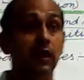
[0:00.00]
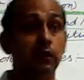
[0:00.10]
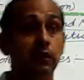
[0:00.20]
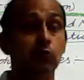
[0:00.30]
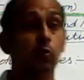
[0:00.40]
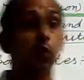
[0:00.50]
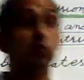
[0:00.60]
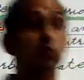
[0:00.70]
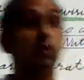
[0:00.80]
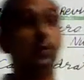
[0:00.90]
It is
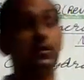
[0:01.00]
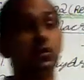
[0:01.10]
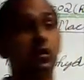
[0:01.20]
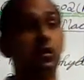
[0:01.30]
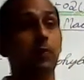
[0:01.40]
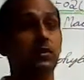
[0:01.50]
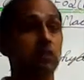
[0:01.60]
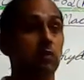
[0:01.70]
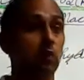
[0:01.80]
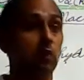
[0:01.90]
mostly present in
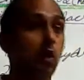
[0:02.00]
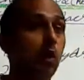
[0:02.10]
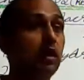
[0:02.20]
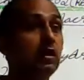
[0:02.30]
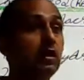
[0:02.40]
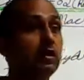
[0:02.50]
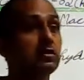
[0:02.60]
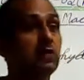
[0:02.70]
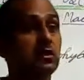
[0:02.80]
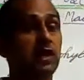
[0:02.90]
vegetable oil
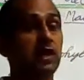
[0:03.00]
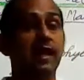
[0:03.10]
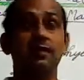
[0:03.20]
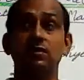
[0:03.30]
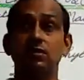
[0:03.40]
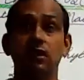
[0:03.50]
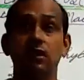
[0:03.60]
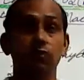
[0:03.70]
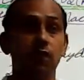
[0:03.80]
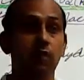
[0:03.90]
such as
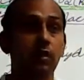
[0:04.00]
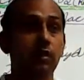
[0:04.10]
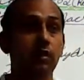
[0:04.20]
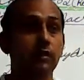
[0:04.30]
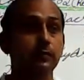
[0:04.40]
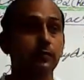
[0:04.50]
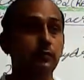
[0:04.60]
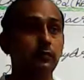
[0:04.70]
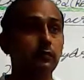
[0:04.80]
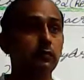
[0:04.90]
sunflower,
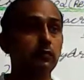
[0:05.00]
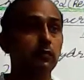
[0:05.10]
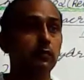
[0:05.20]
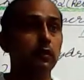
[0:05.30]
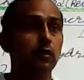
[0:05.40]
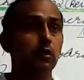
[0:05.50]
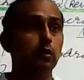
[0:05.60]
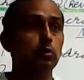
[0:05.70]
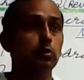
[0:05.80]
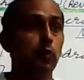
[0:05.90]

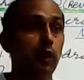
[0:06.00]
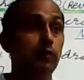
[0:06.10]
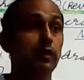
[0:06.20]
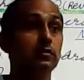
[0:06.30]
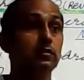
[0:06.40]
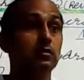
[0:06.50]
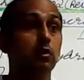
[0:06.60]
soya beans,